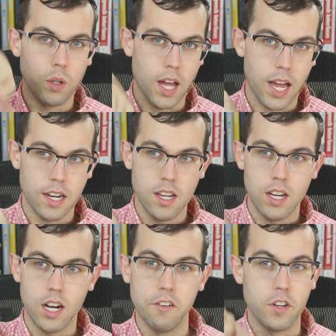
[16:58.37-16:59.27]
lot
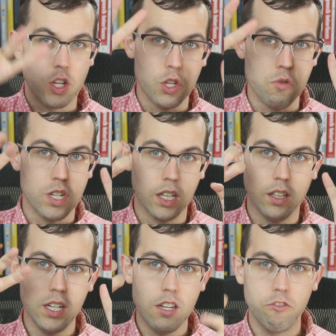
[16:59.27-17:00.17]
of
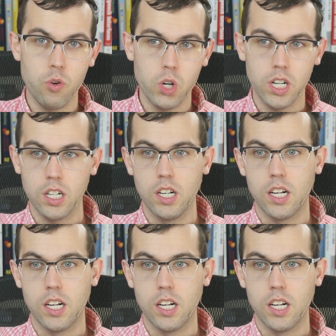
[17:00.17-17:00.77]
utility for.